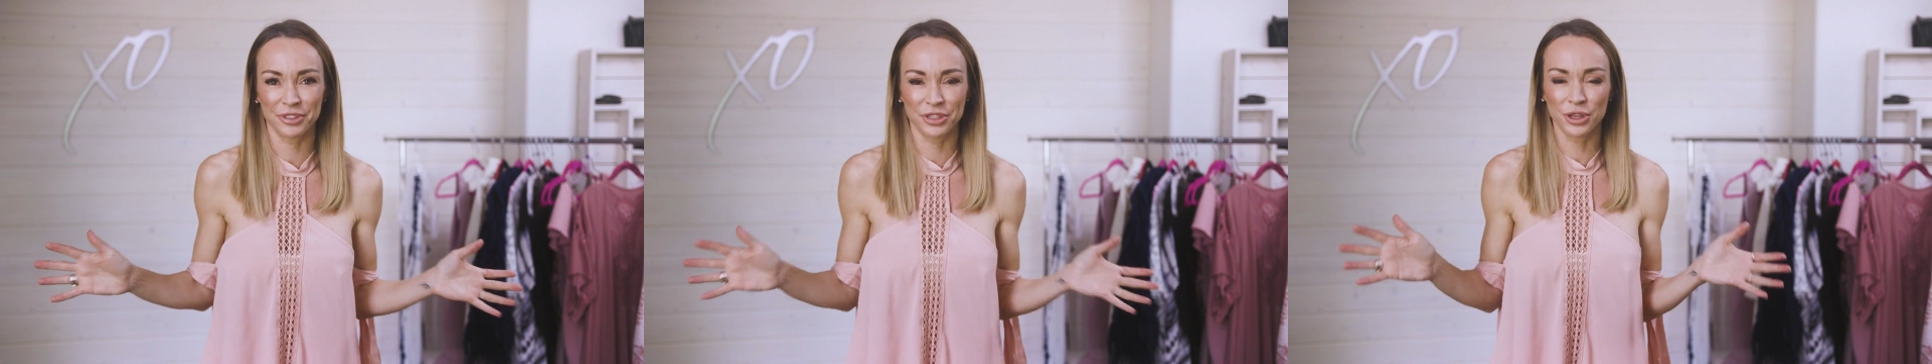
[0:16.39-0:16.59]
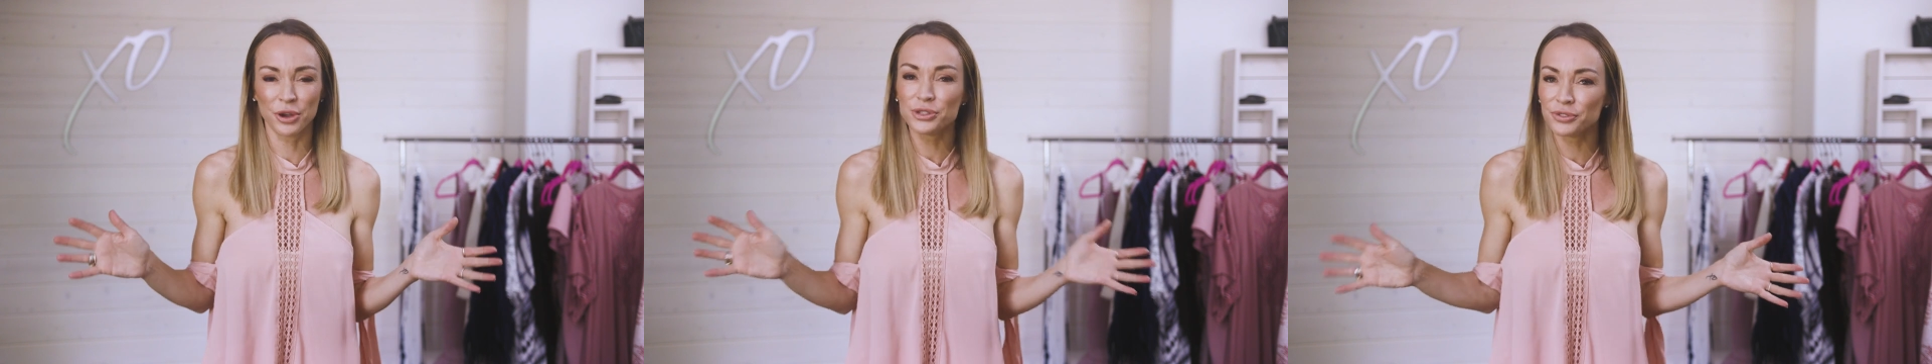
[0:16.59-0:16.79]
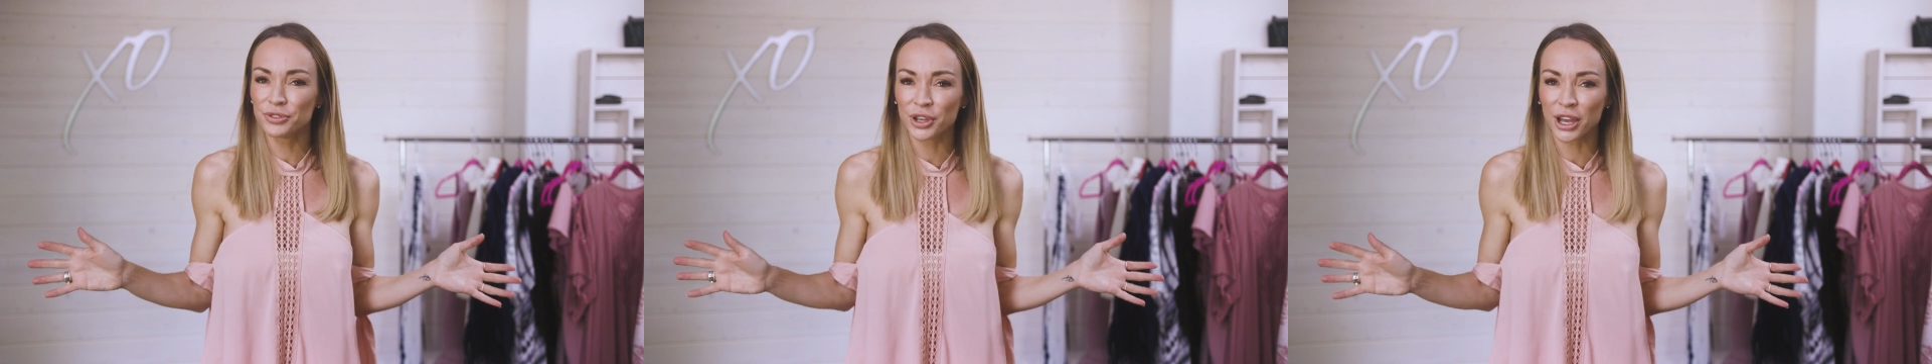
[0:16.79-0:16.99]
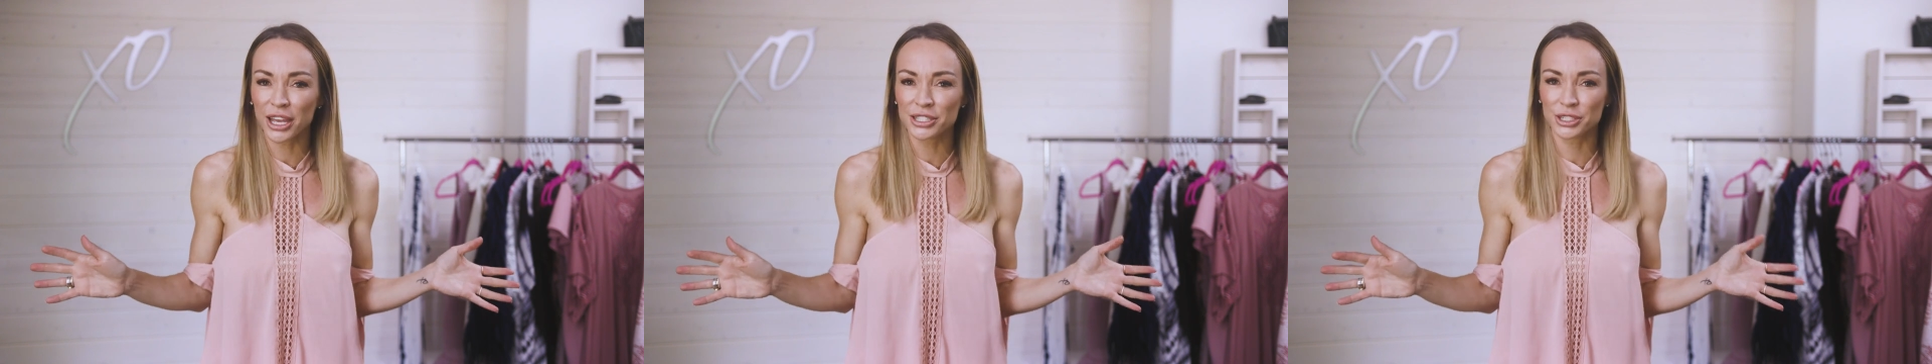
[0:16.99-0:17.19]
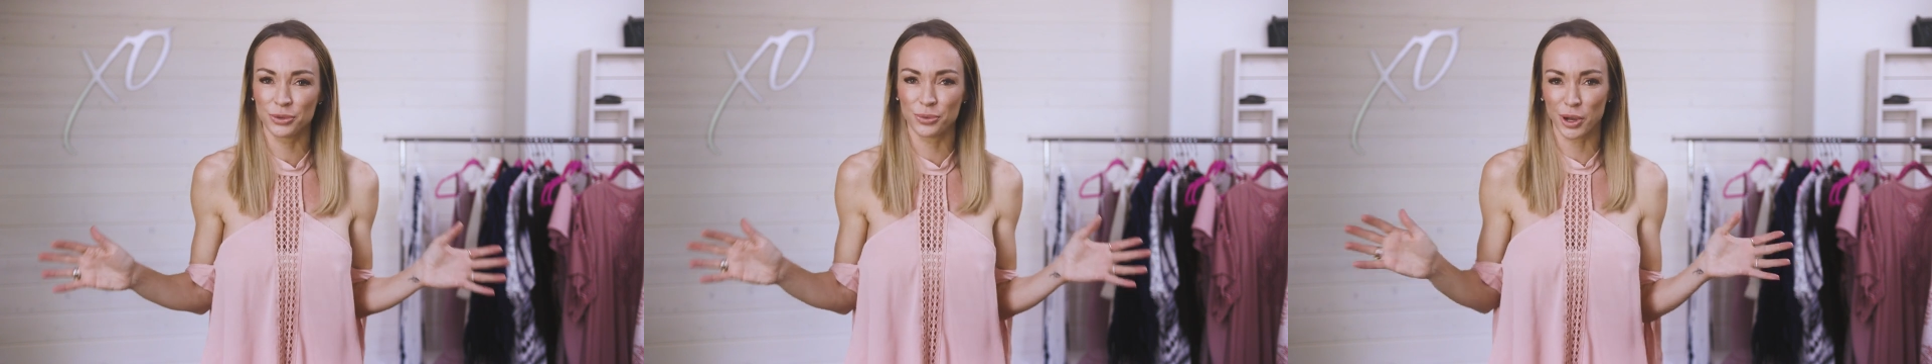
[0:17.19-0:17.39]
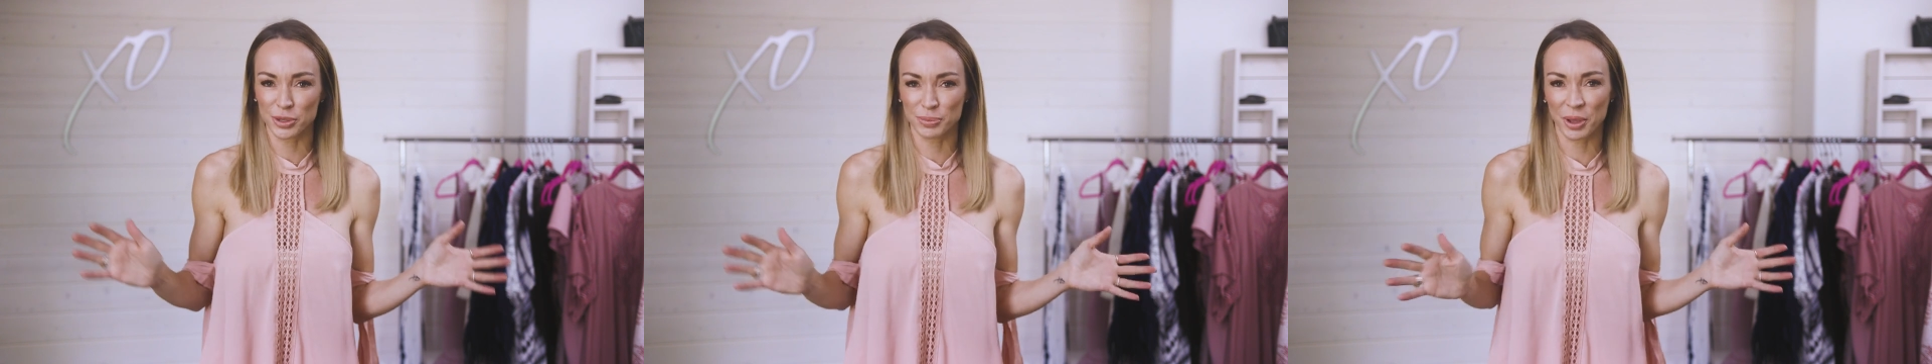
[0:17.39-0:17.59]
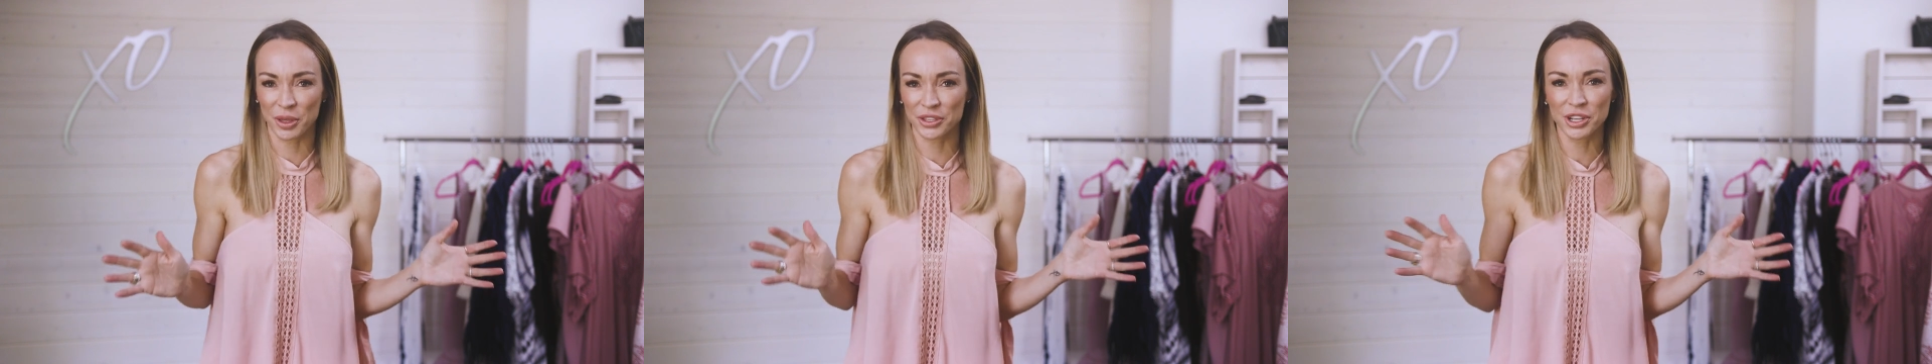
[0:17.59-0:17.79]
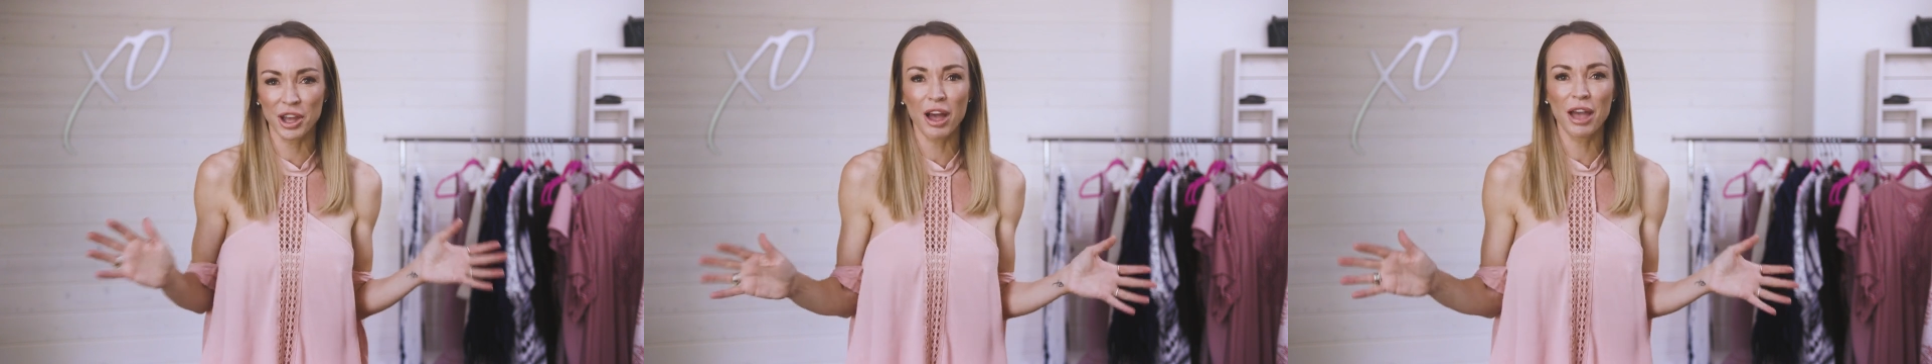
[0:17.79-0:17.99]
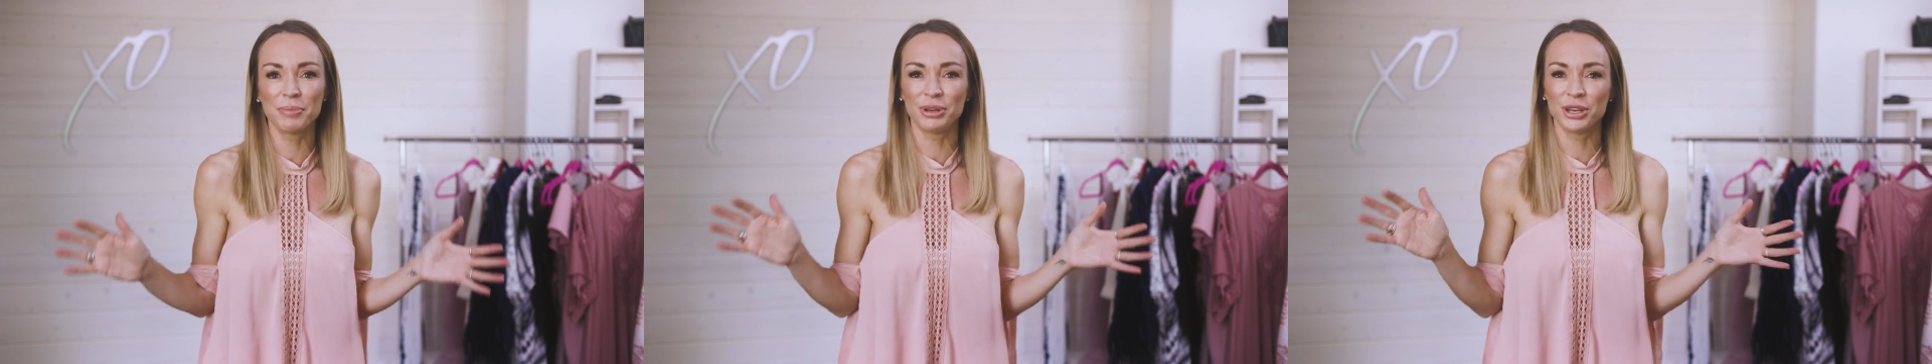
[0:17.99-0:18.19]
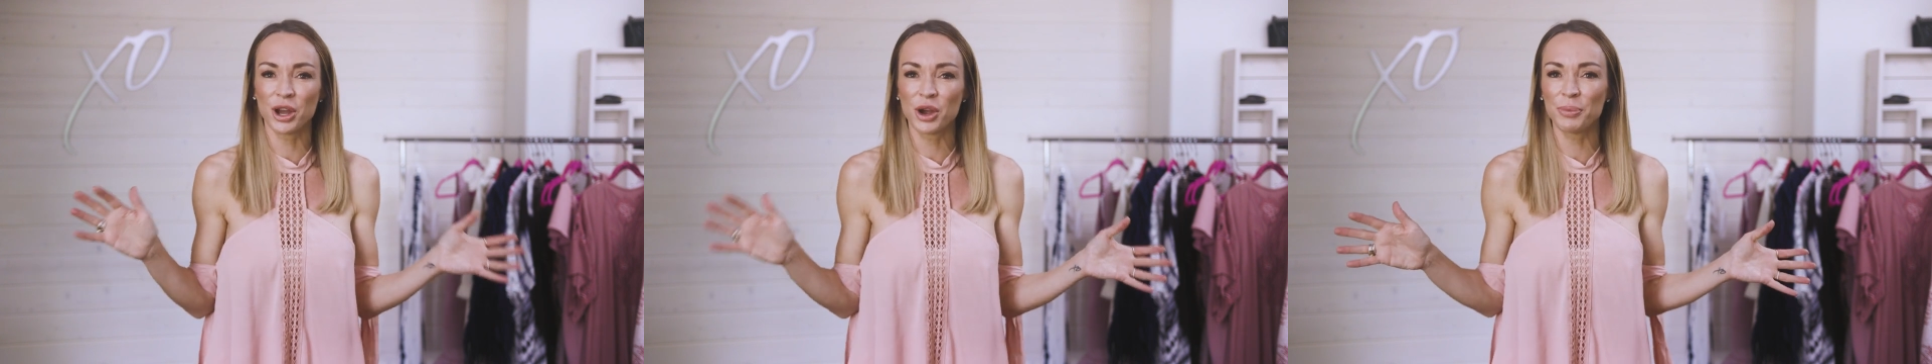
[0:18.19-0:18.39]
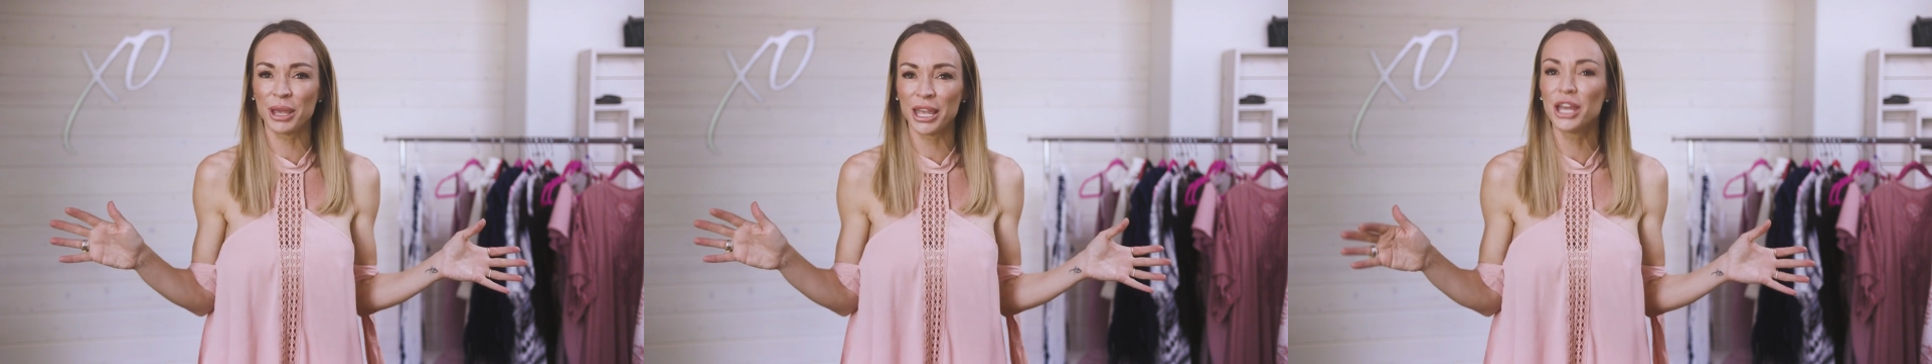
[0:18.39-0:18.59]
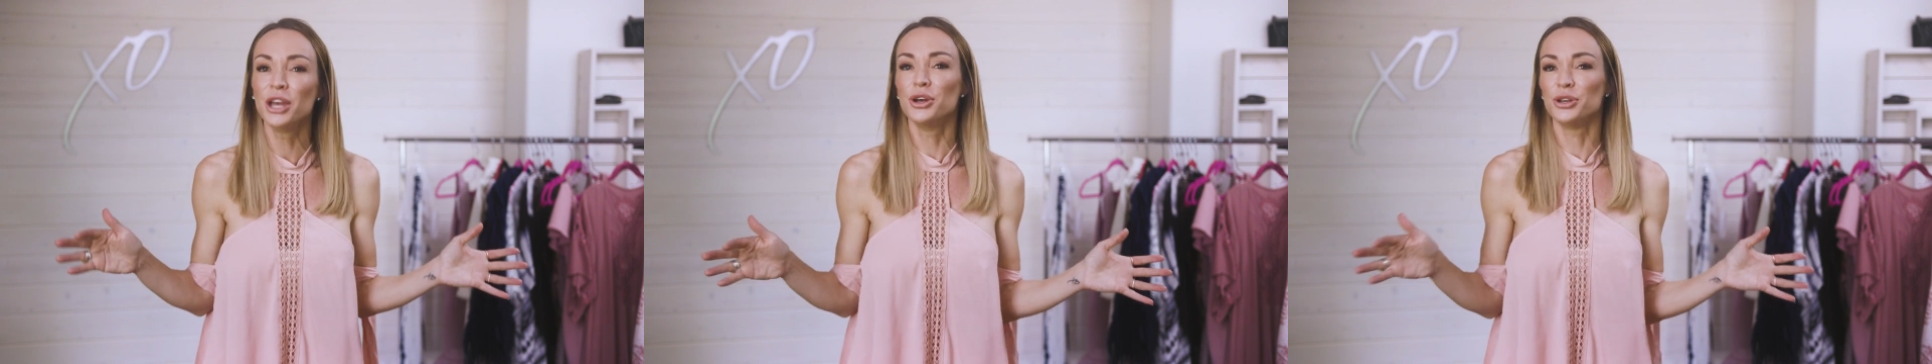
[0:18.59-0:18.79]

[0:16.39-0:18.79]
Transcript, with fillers: For those of you guys who watch me all the time and know me,